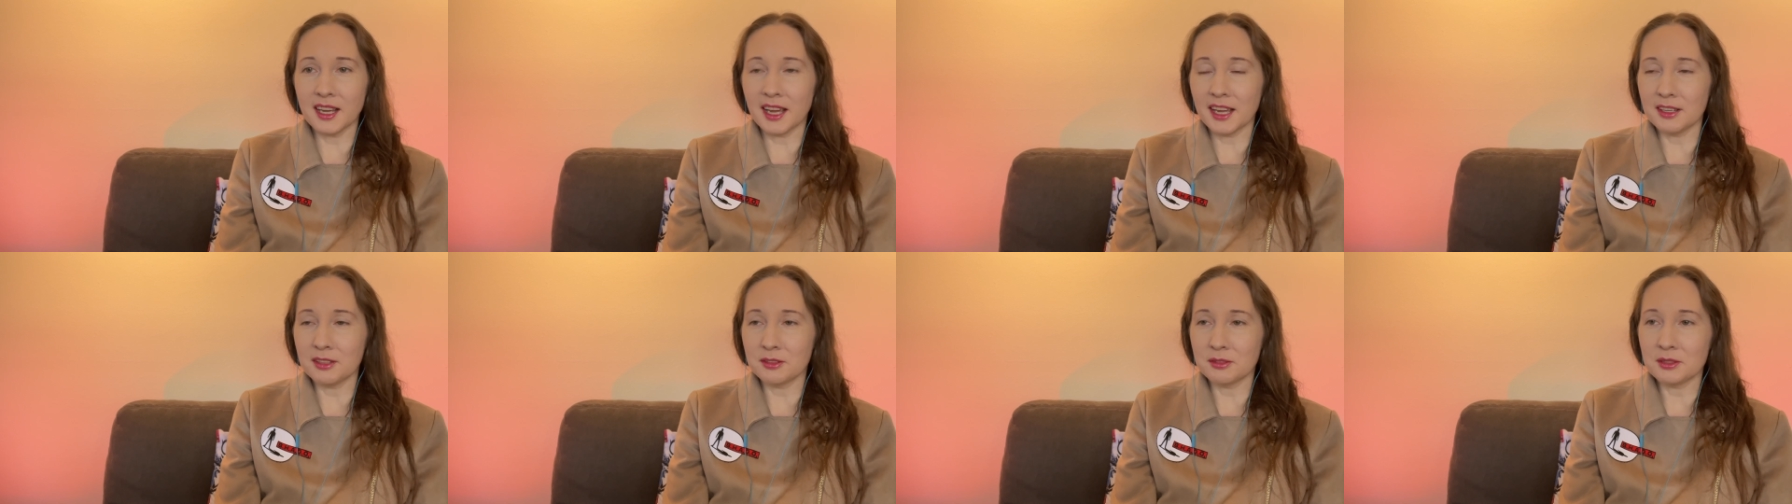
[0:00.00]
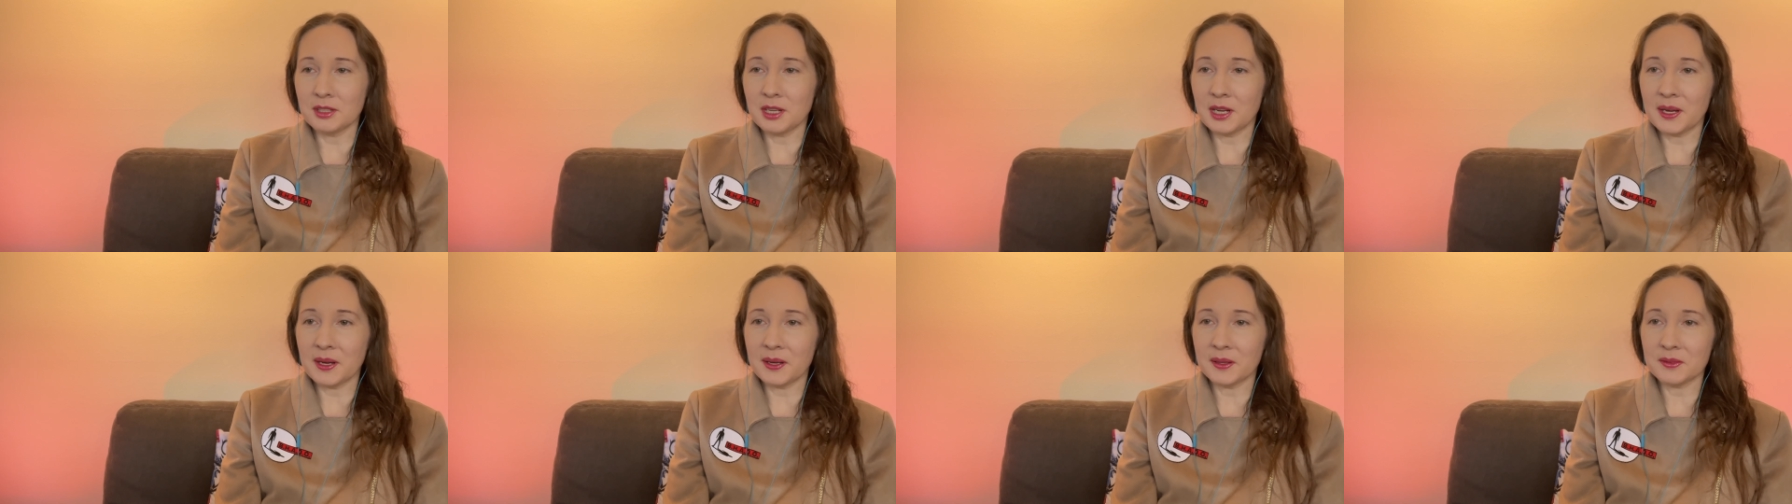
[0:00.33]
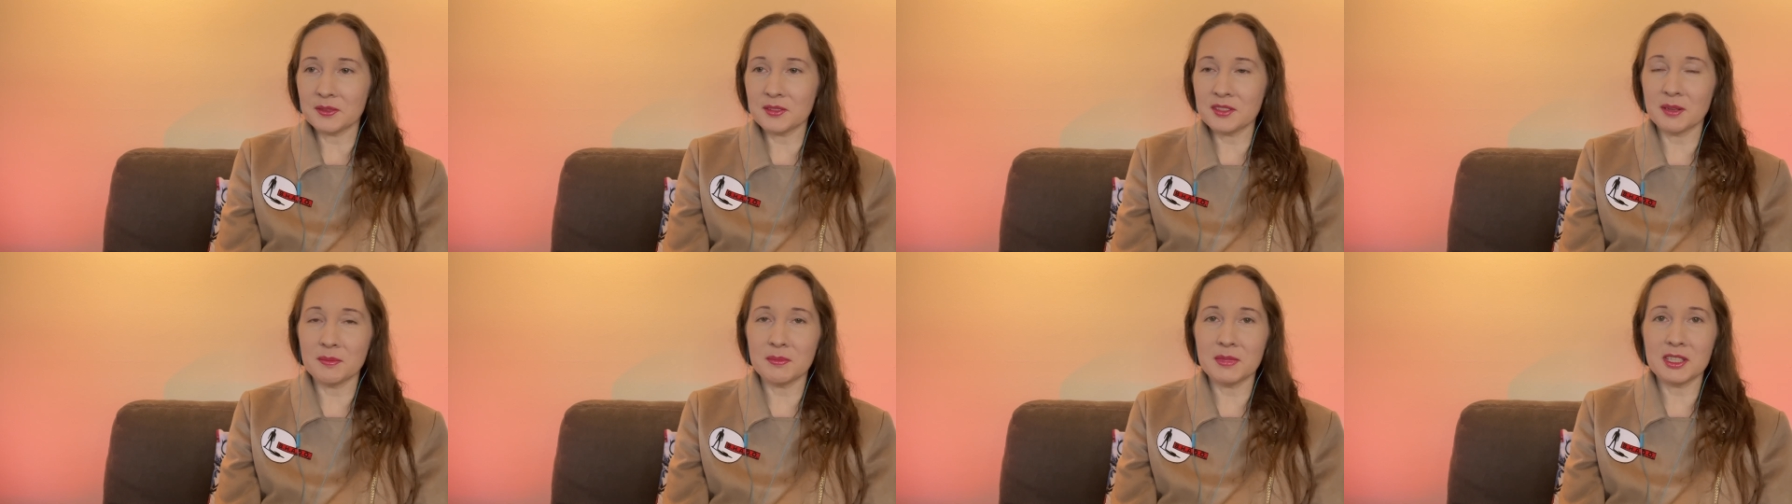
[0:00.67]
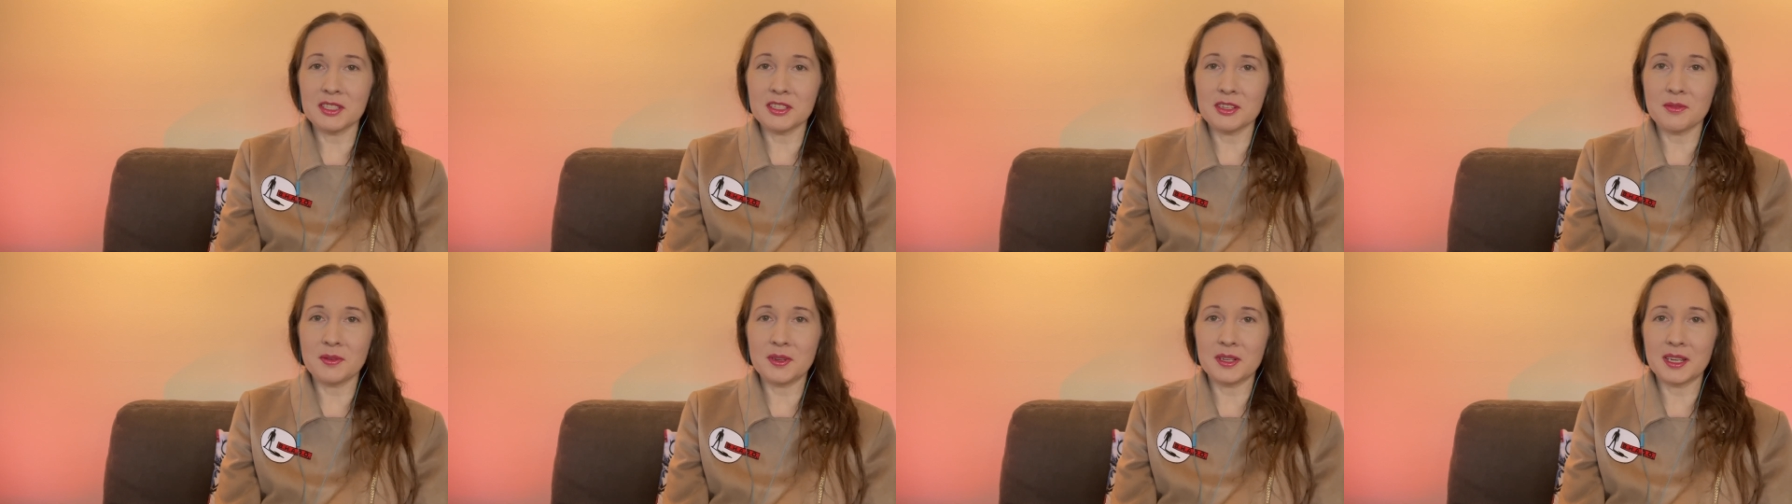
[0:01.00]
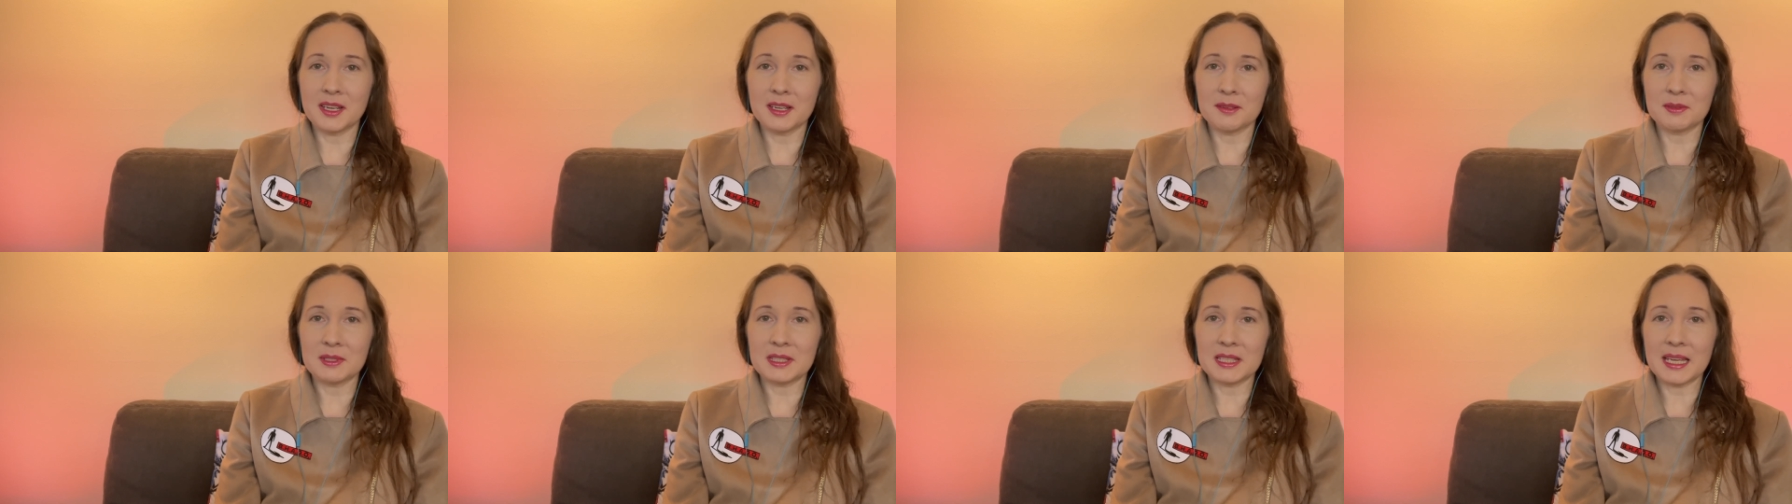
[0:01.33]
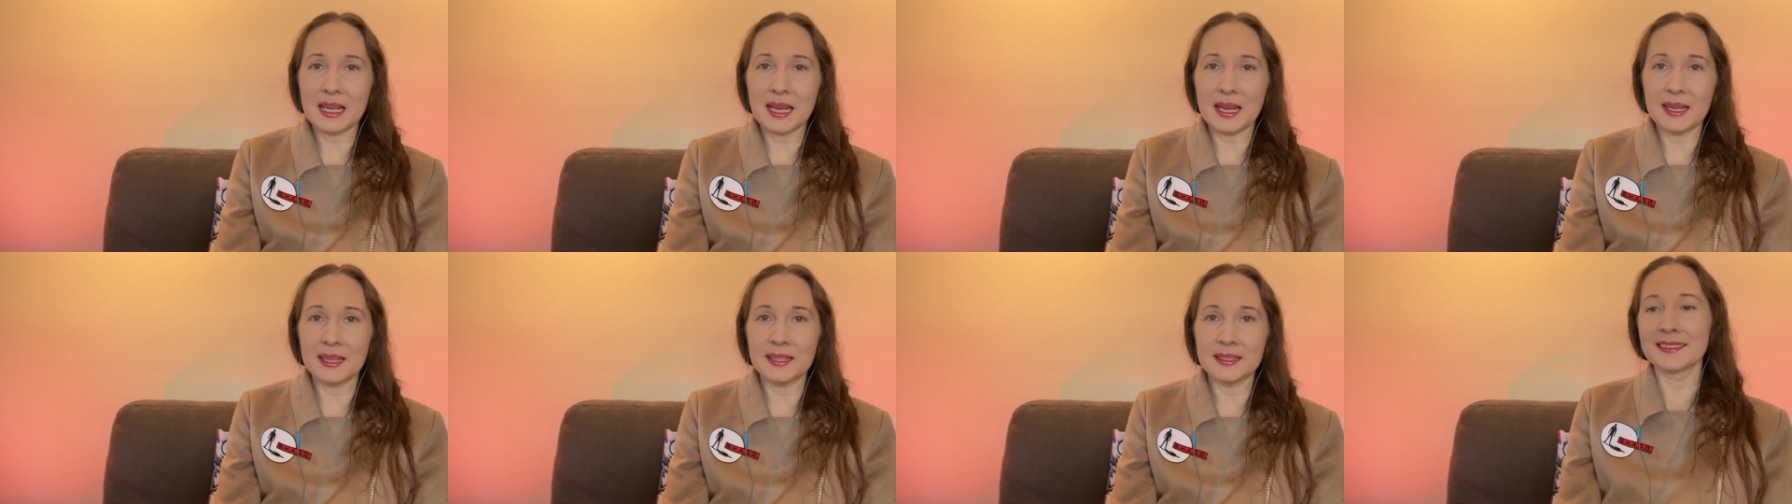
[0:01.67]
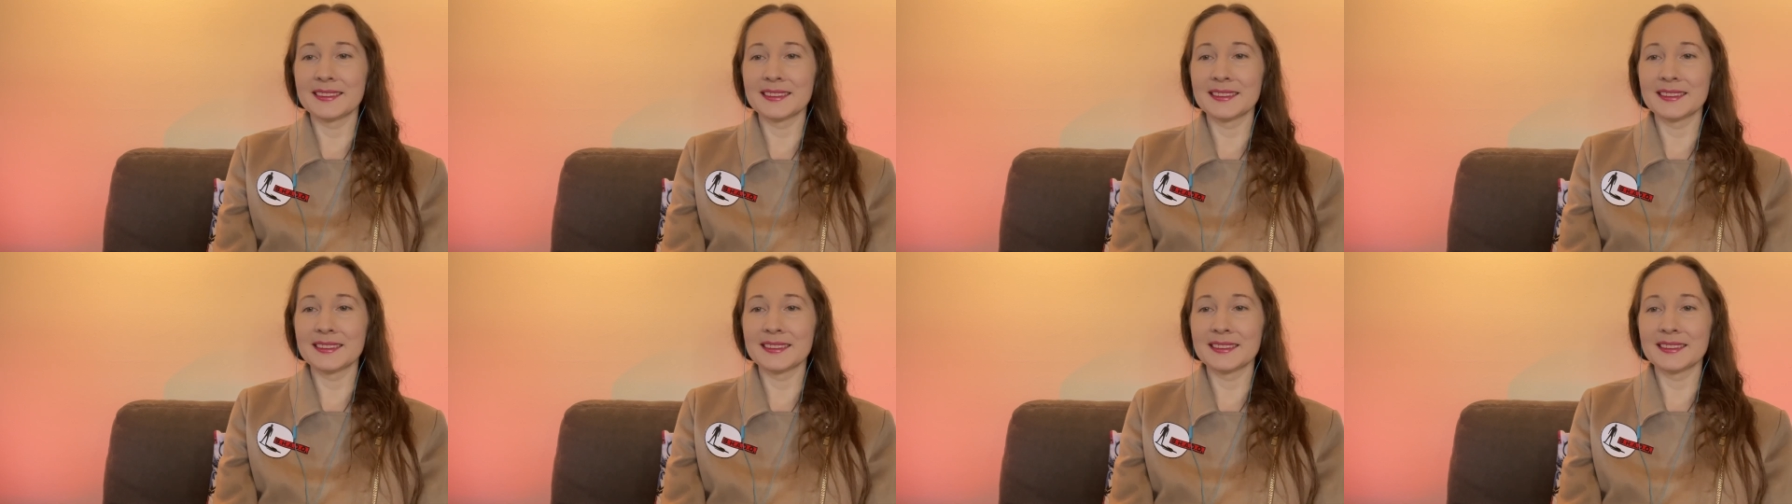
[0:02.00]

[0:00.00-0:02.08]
I don't know. Something's going on with that.